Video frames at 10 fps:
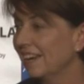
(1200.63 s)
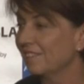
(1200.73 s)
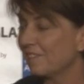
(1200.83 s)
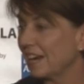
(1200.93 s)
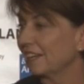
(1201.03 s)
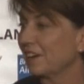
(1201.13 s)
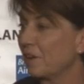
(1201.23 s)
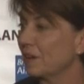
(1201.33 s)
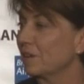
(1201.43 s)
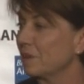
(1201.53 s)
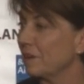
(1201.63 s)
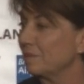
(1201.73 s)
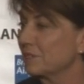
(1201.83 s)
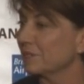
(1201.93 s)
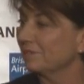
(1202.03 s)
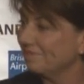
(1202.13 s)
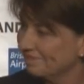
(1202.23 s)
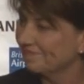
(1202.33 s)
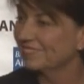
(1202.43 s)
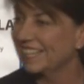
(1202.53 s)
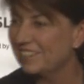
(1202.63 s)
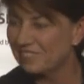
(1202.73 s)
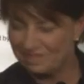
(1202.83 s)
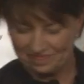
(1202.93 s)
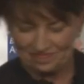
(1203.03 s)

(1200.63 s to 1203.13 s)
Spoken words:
and frankly, I reckon we're up to it. Thank you.